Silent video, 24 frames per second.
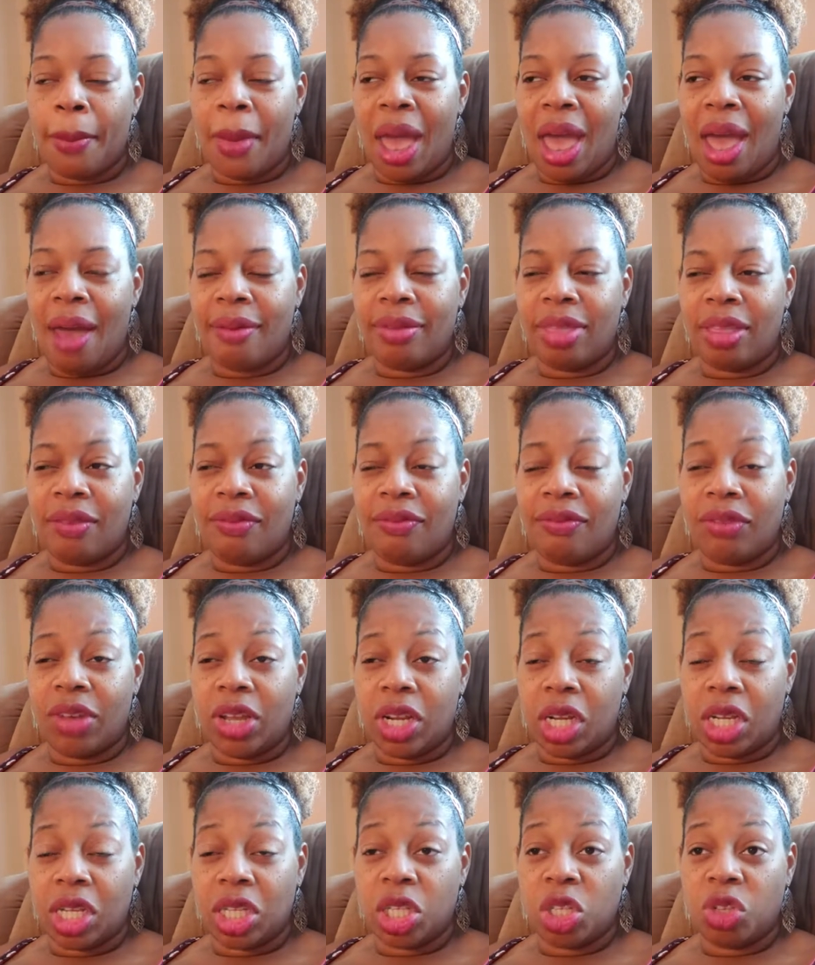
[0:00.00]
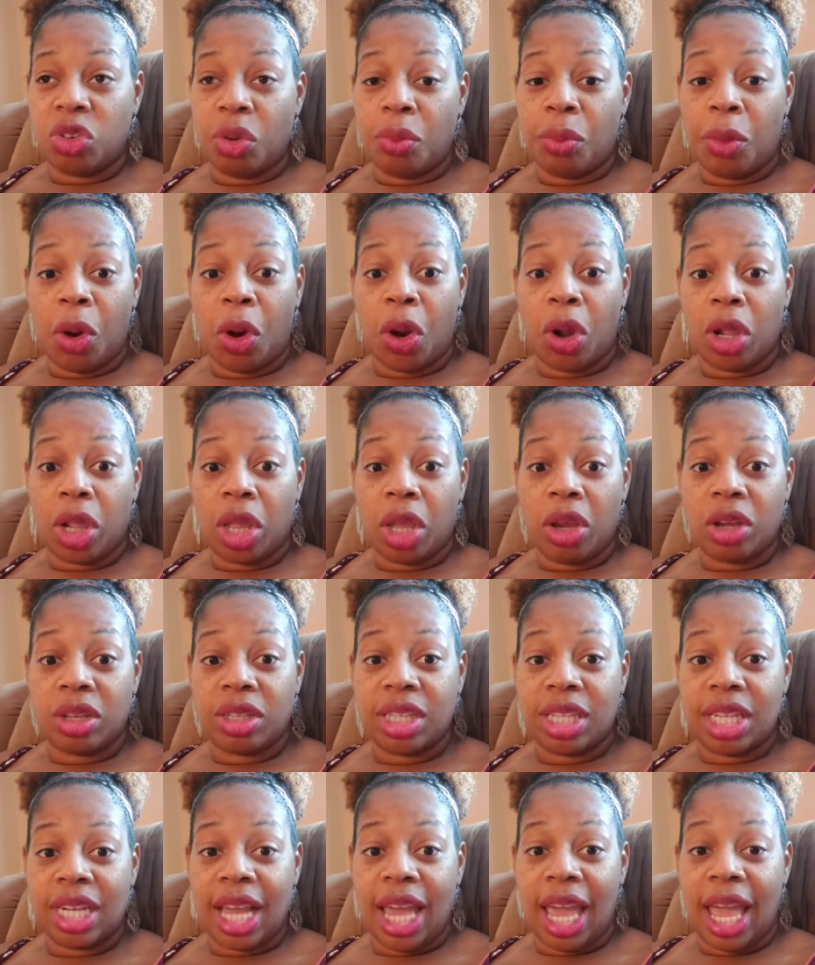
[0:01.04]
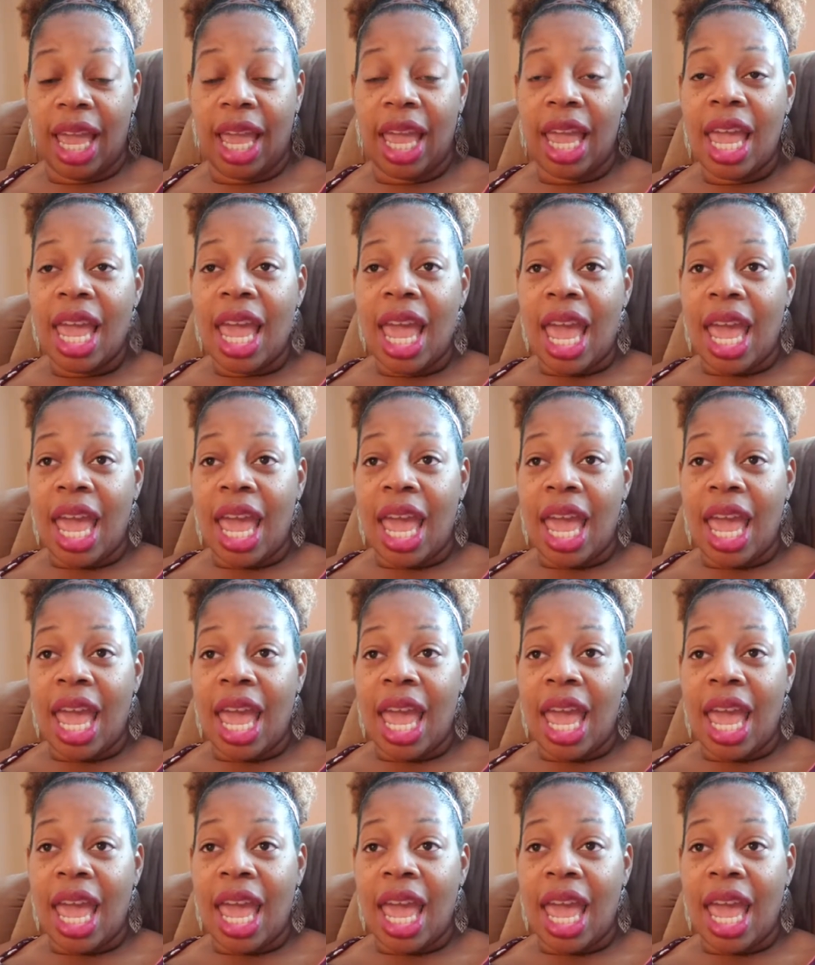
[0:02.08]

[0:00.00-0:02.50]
have the footage from earlier today,